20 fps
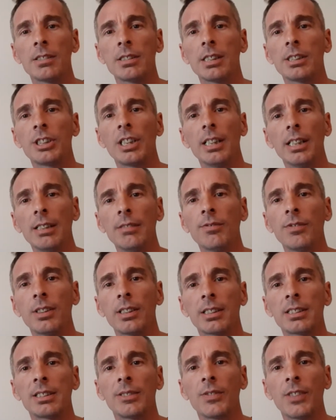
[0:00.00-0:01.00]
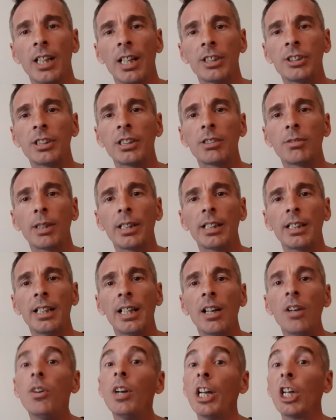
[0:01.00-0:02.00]
such an influx of catching right
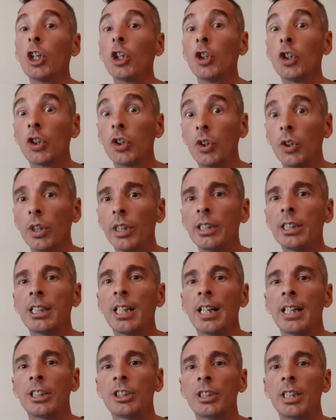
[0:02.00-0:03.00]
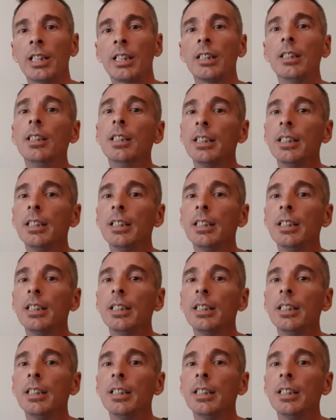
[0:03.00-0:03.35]
now, and good catching.